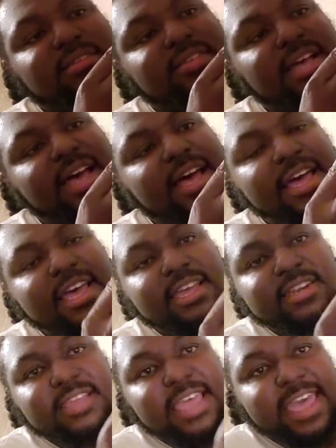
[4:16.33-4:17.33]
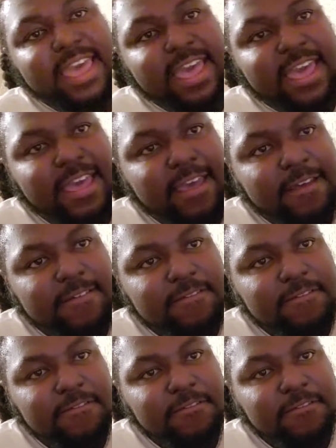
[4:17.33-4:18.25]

side have